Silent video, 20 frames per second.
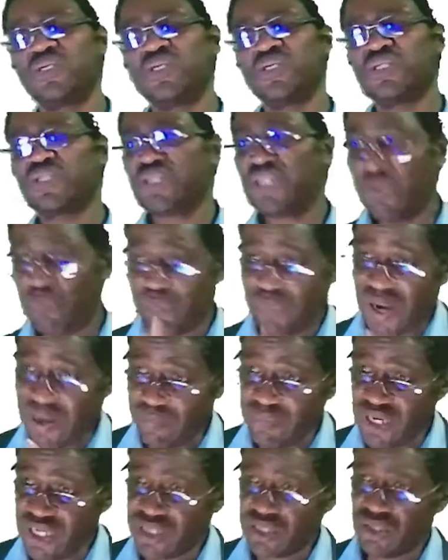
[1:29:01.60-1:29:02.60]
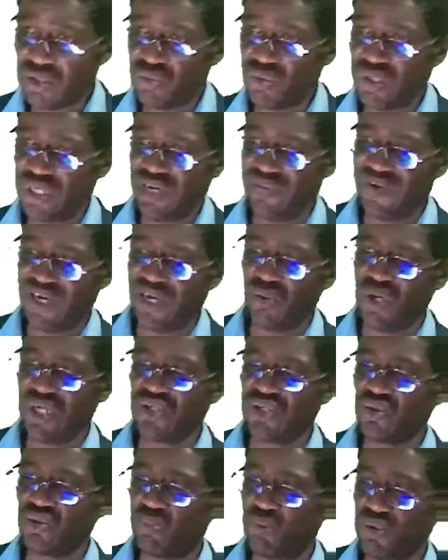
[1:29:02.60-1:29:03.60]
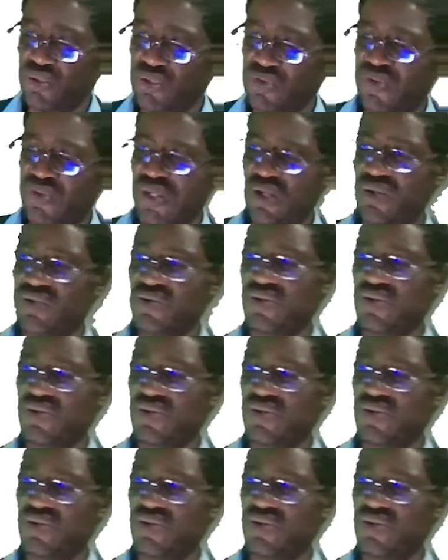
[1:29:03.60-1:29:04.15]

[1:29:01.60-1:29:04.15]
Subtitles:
the public. Whenever I want to post videos